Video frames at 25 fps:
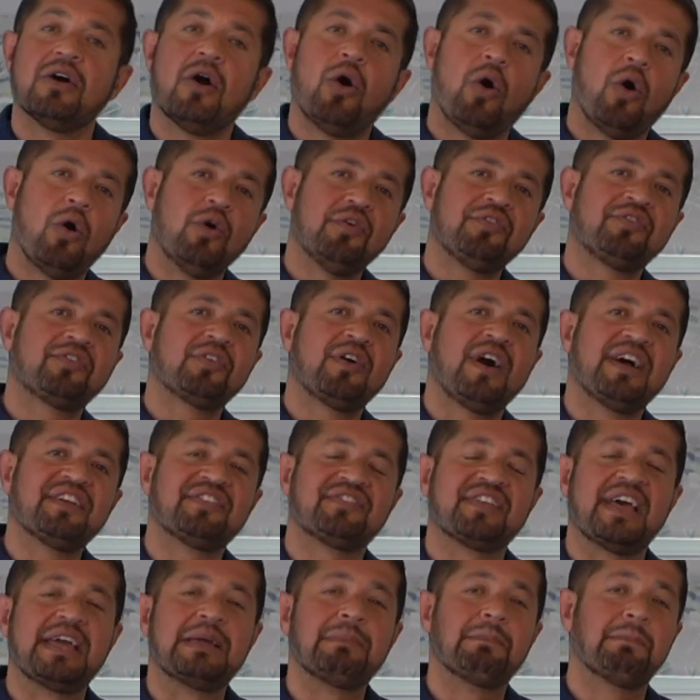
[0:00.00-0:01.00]
Also I
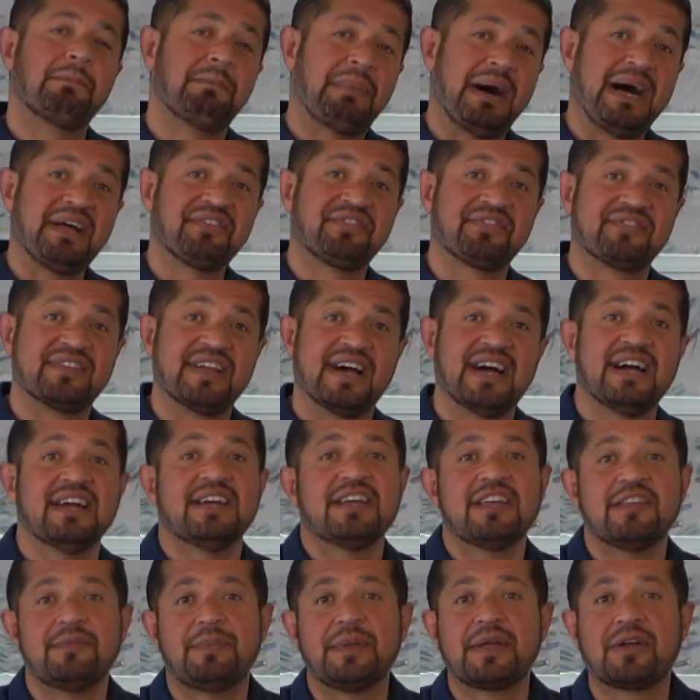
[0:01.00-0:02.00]
say pasta
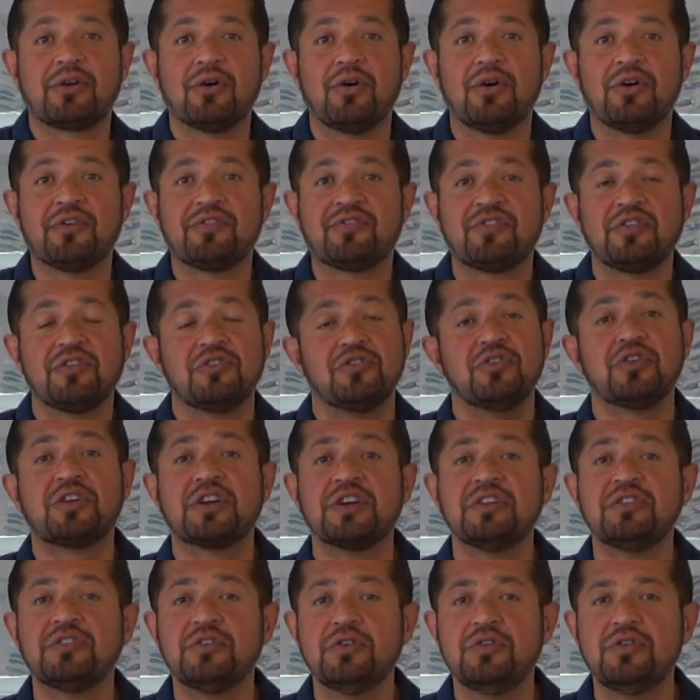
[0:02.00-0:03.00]
is because you
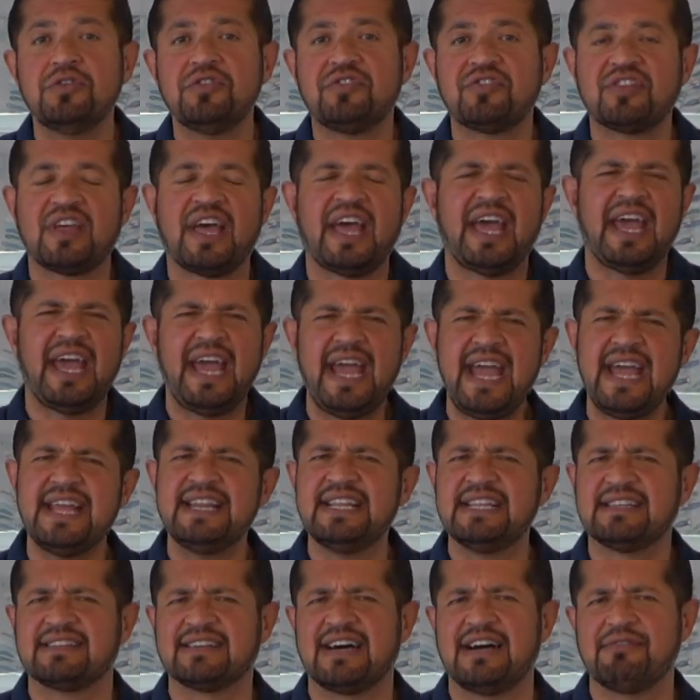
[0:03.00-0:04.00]
can use
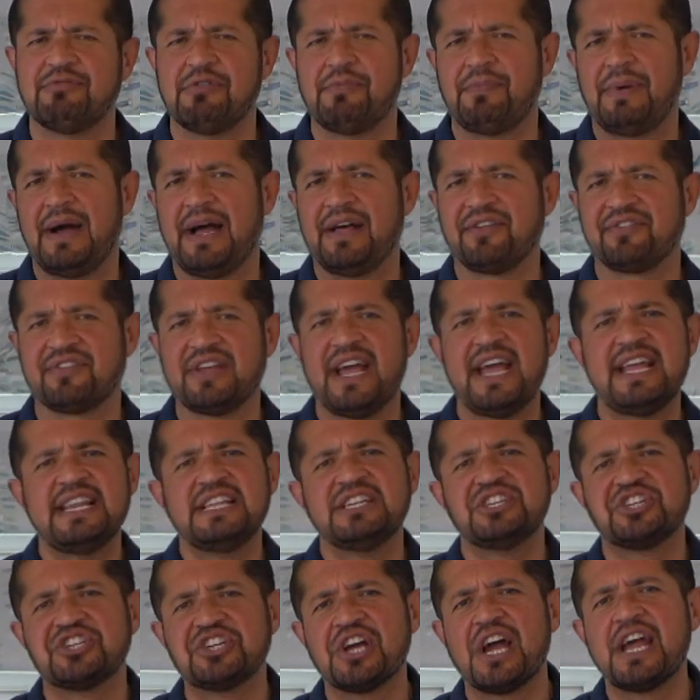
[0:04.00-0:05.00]
any type of pasta,
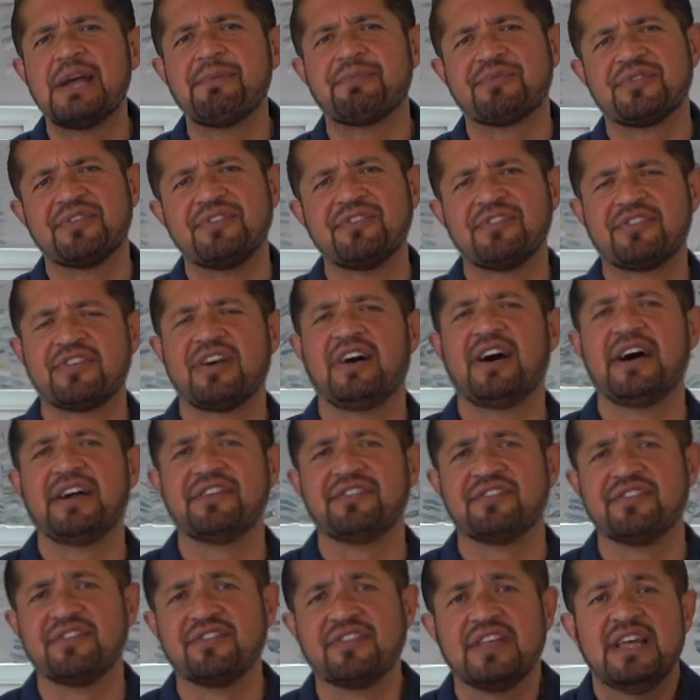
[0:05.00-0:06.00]
any shapes and
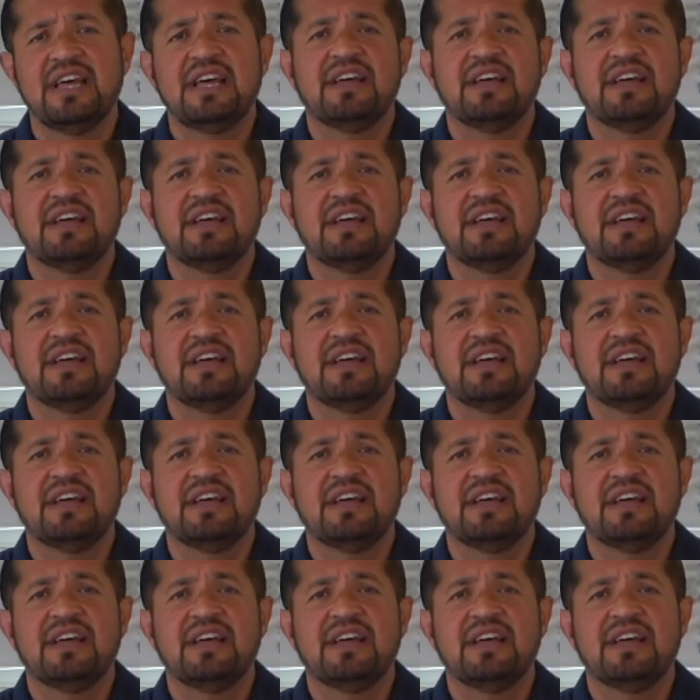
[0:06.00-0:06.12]
sizes.